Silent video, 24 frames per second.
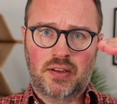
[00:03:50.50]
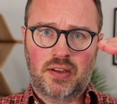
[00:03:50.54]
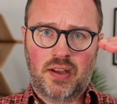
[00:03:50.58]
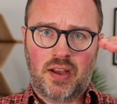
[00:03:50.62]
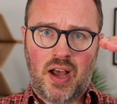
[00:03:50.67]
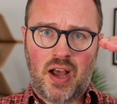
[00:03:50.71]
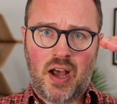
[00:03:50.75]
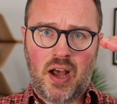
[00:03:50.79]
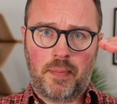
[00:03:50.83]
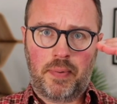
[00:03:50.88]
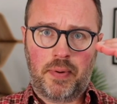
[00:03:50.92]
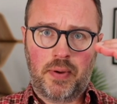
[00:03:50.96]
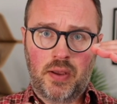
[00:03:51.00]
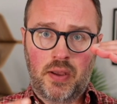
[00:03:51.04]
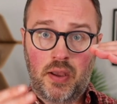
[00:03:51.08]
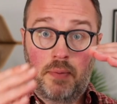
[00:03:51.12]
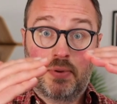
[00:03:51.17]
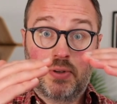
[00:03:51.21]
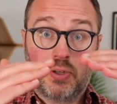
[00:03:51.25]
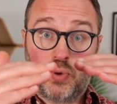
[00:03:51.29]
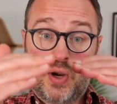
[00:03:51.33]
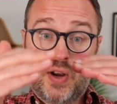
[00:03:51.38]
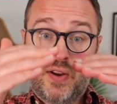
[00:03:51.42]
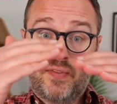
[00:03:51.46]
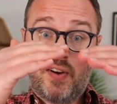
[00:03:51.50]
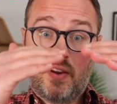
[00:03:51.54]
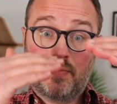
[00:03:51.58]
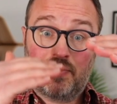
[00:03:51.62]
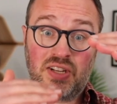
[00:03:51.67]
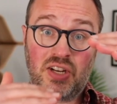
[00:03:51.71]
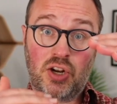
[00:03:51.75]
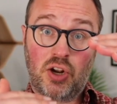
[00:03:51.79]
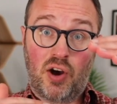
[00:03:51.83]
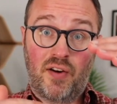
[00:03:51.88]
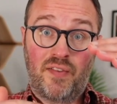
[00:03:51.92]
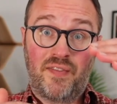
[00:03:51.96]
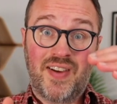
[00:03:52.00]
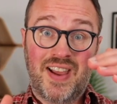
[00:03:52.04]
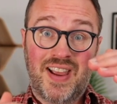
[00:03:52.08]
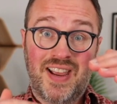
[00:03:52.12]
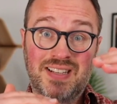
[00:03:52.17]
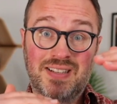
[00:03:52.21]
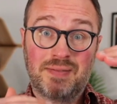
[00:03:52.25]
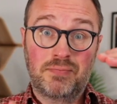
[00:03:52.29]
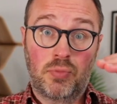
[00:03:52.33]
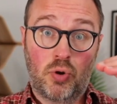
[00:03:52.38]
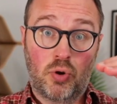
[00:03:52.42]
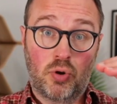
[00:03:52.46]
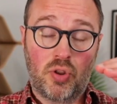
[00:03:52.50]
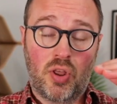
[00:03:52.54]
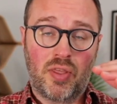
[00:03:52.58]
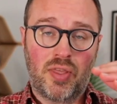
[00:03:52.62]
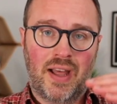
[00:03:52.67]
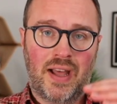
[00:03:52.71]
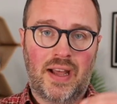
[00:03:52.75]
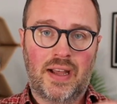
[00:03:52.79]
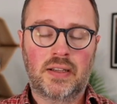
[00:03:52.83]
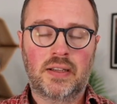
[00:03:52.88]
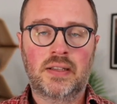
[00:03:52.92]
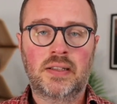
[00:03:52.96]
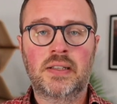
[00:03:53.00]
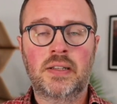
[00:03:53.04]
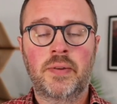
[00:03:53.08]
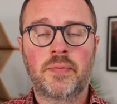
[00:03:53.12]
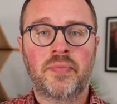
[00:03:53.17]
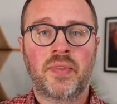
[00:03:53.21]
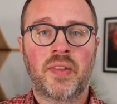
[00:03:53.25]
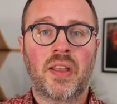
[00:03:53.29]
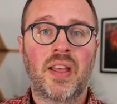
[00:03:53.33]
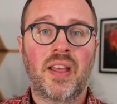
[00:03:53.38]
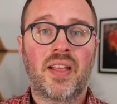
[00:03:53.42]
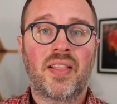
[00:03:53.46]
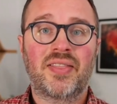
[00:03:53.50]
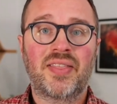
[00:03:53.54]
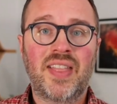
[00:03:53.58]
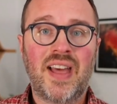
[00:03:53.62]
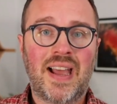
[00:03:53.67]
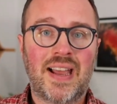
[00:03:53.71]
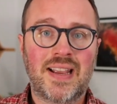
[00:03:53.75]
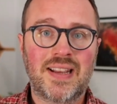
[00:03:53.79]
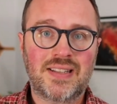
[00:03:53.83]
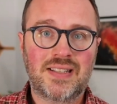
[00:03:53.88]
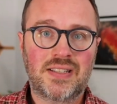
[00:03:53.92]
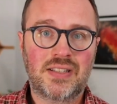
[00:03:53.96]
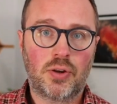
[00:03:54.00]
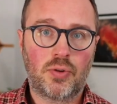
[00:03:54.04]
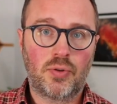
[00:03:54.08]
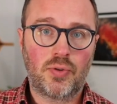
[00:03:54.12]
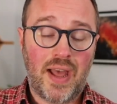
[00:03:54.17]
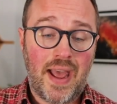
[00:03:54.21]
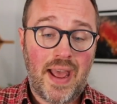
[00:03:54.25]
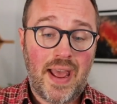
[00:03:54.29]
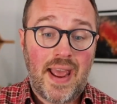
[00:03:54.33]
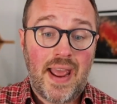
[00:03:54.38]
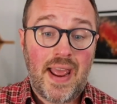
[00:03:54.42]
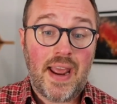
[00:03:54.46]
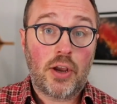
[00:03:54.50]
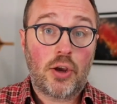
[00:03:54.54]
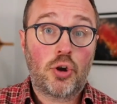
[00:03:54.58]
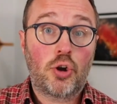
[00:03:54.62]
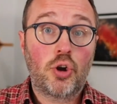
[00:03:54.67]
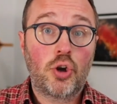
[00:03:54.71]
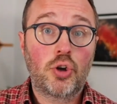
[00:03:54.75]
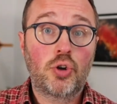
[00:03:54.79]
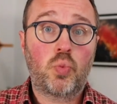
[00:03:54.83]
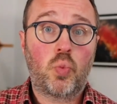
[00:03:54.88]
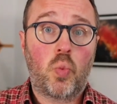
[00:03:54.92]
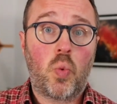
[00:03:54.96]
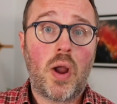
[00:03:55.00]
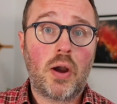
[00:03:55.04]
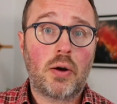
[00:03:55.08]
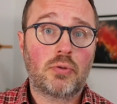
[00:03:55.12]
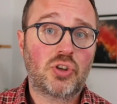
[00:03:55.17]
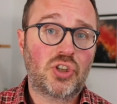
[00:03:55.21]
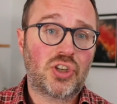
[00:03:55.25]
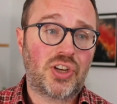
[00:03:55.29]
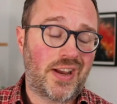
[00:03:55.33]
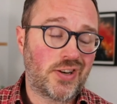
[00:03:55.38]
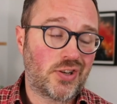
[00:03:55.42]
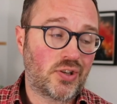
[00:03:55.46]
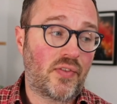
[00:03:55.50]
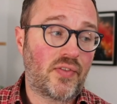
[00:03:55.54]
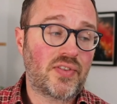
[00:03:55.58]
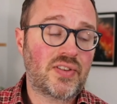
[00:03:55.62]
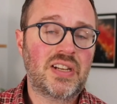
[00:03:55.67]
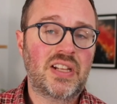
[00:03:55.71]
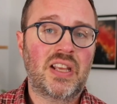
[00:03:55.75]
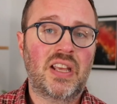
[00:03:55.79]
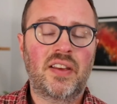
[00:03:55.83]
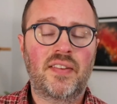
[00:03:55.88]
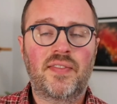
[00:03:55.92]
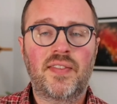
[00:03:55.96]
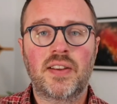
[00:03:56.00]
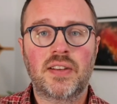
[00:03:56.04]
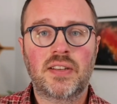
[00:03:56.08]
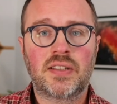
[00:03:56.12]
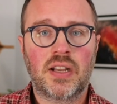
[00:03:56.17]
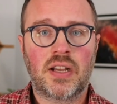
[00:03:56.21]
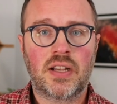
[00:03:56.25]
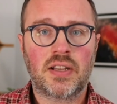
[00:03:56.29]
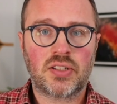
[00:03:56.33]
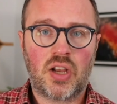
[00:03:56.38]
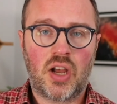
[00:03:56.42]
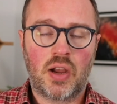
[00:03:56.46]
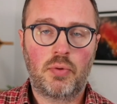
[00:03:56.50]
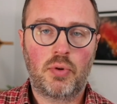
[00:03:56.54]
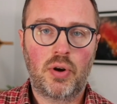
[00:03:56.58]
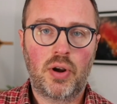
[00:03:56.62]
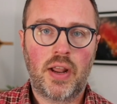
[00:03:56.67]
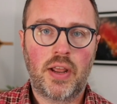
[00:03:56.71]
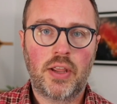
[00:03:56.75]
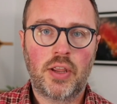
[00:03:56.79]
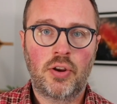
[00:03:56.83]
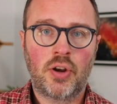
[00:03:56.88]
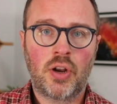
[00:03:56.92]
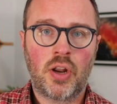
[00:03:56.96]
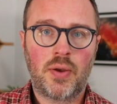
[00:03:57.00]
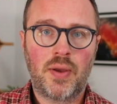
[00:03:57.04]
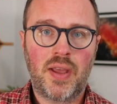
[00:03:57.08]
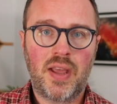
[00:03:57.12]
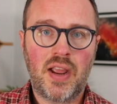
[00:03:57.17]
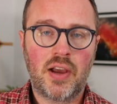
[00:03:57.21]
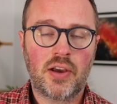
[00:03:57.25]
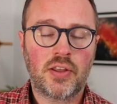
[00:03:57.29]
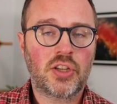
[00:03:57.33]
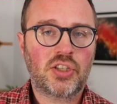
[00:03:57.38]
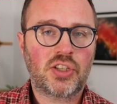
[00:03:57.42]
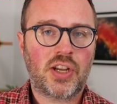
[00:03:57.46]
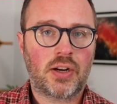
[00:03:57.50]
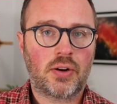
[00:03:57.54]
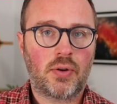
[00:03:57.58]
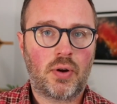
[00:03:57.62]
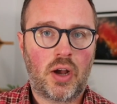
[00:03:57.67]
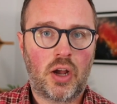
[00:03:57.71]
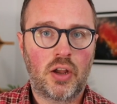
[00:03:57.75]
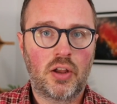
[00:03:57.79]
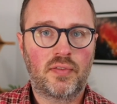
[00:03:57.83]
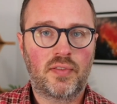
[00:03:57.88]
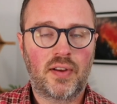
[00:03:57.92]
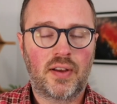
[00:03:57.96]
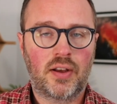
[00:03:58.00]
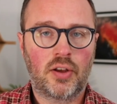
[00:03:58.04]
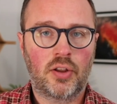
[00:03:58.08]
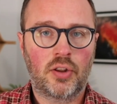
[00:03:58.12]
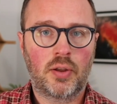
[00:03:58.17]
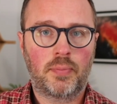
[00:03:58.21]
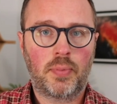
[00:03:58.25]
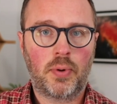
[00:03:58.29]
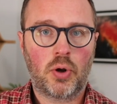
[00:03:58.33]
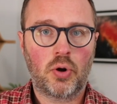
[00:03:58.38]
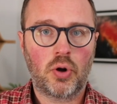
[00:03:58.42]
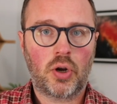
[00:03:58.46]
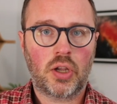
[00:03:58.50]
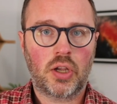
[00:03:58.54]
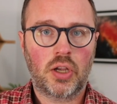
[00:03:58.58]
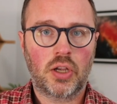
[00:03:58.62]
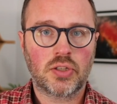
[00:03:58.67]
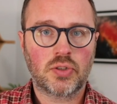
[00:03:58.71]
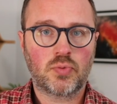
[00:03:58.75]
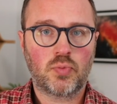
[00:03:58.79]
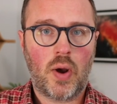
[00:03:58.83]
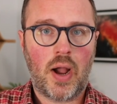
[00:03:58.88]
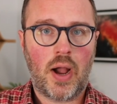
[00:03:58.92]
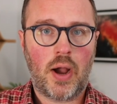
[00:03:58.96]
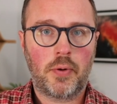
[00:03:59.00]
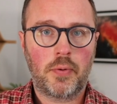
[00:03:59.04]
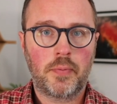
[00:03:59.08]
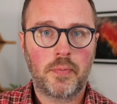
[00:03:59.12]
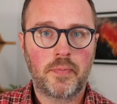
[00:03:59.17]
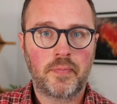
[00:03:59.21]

up, but 25% off is more than that. That is still there. It could well change. Obviously, if it does, I will let you know here on the channel, over on the blog as well.